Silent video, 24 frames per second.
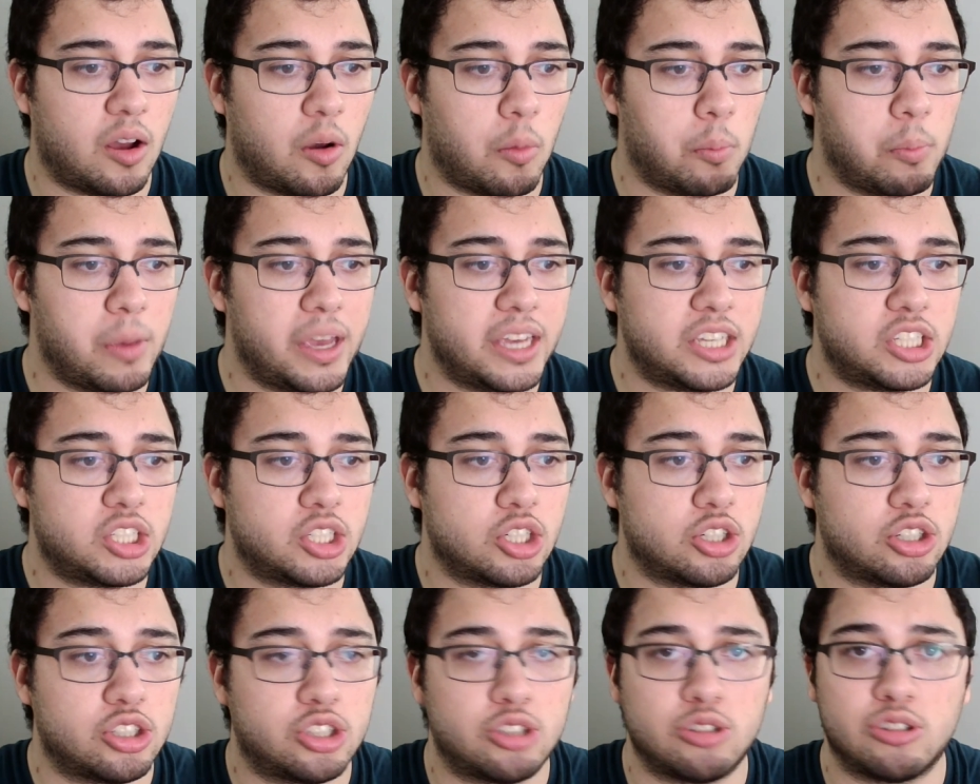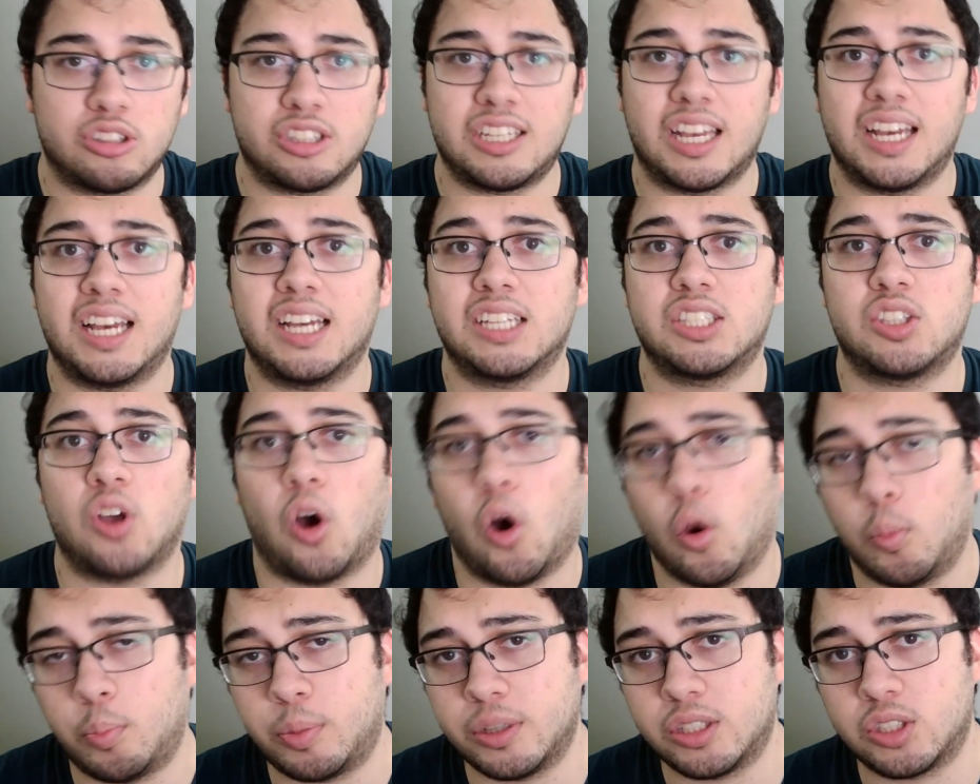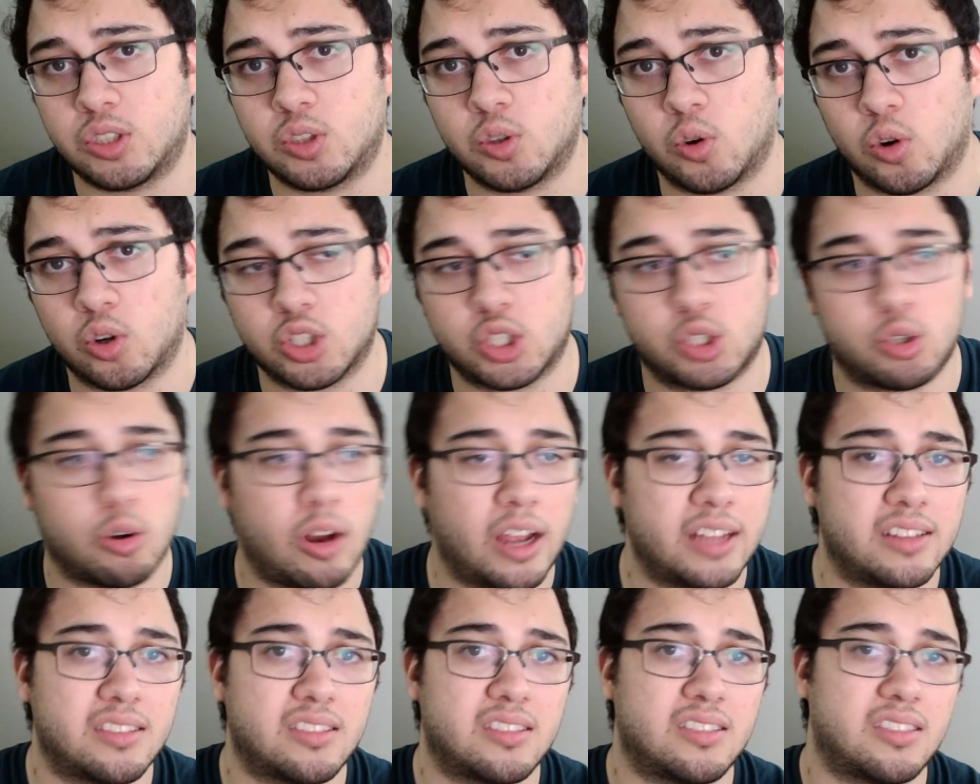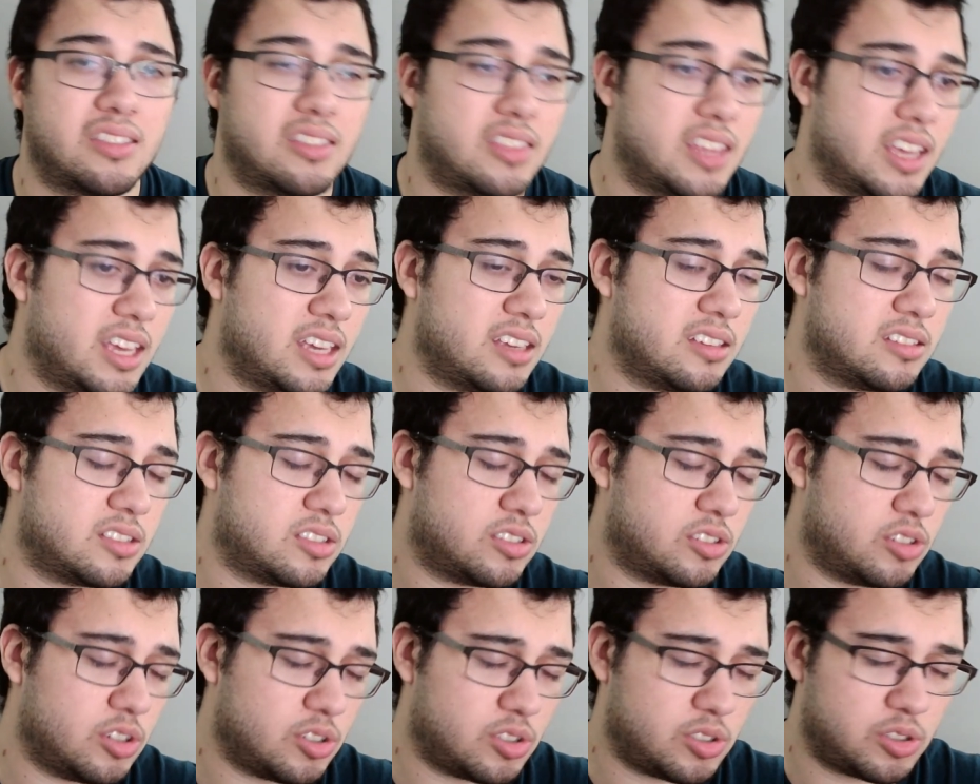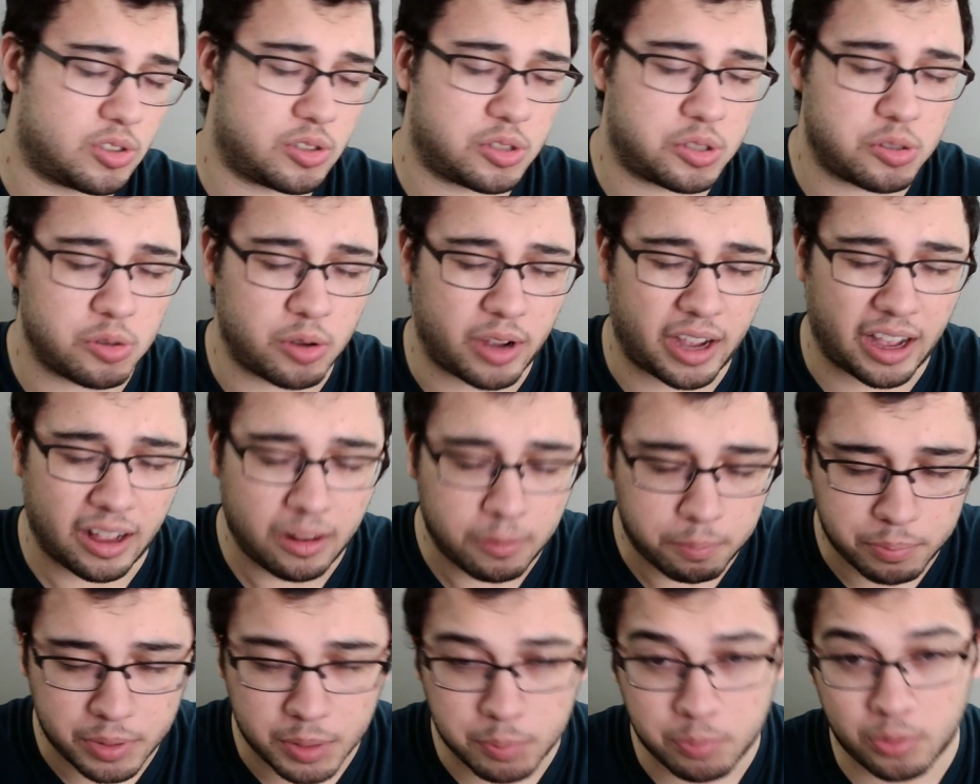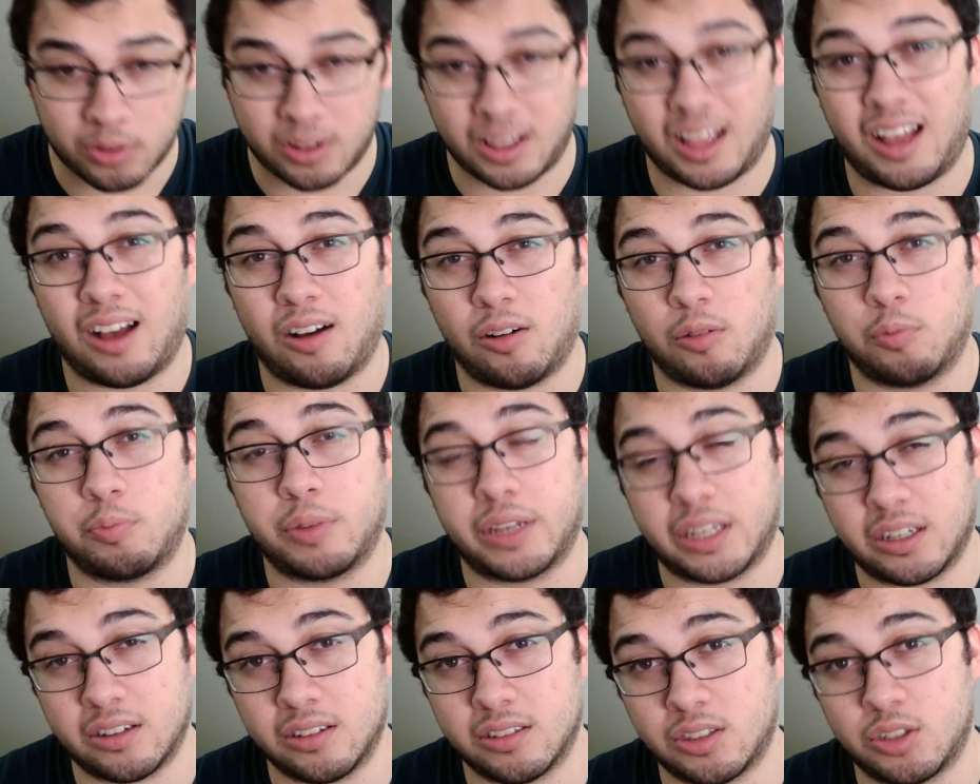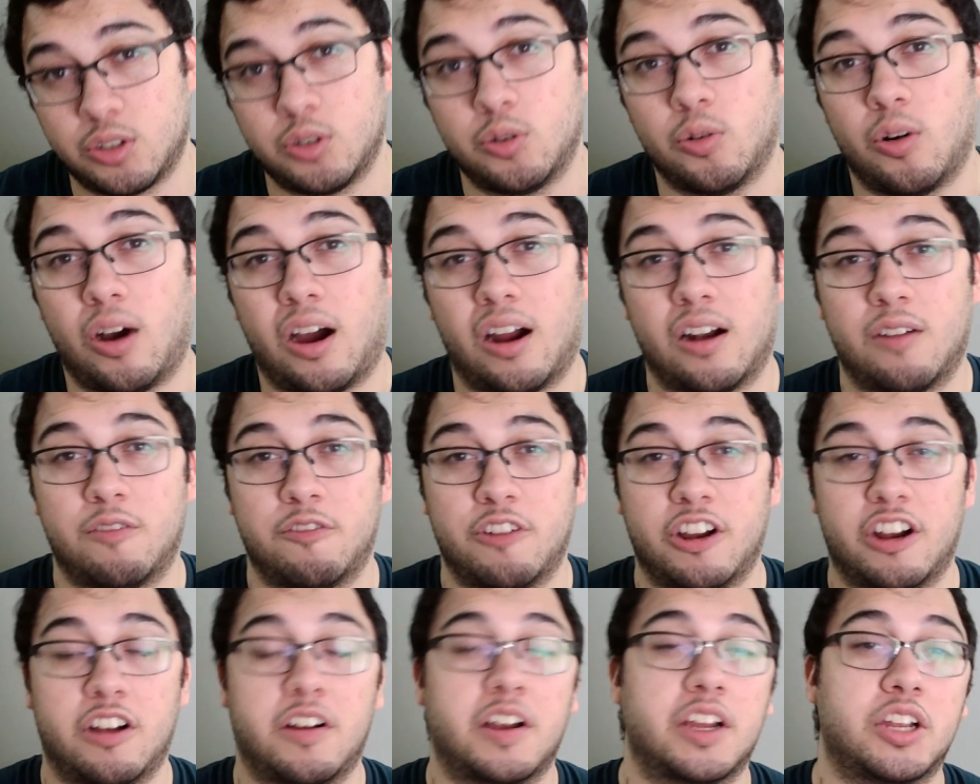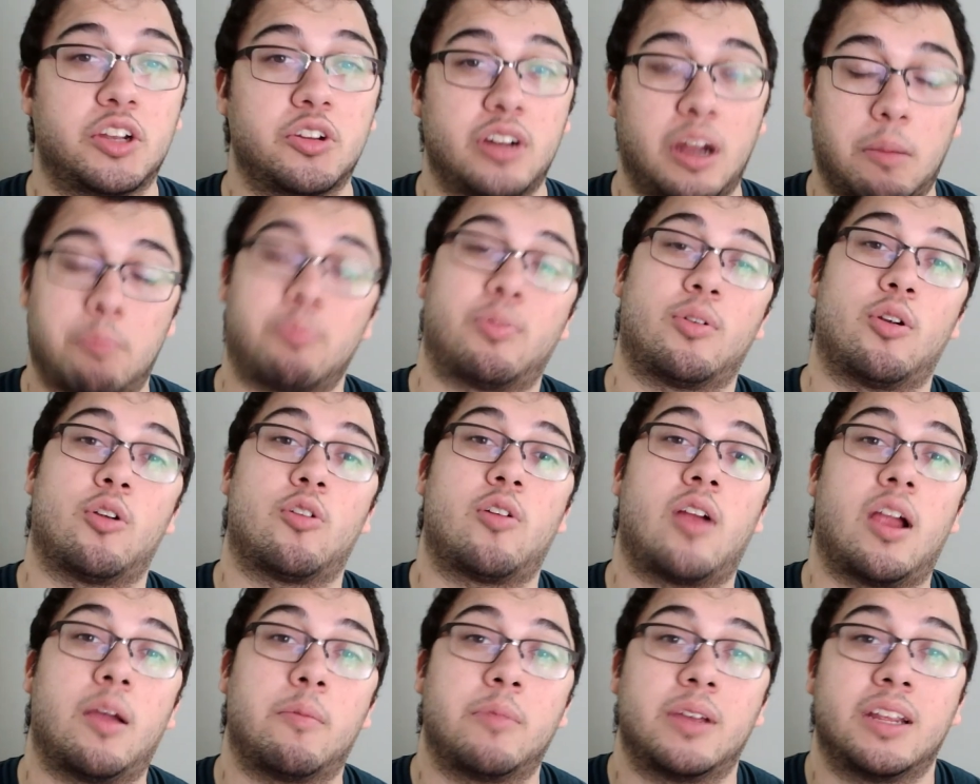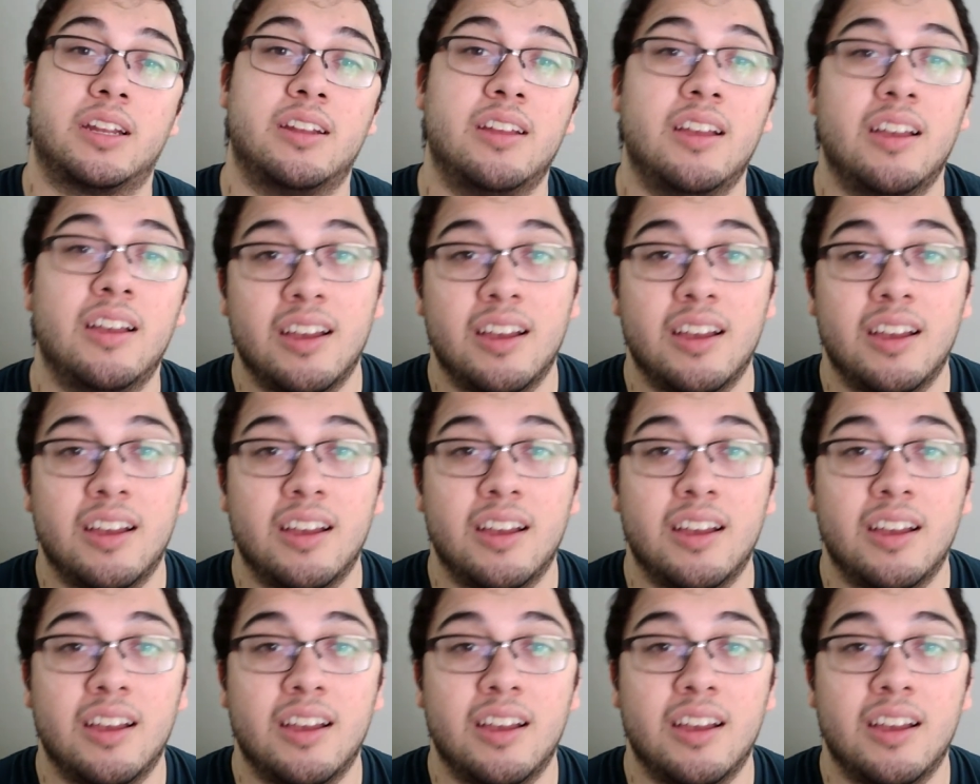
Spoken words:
Make sure to test open source, write things just to help people out because you are very good at programming.